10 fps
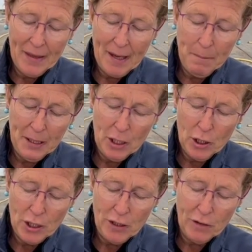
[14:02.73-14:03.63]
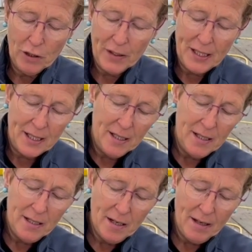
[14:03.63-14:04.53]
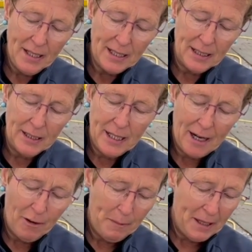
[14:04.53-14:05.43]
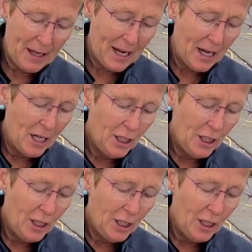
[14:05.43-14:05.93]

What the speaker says: then because you've got this nice little narrow bit there,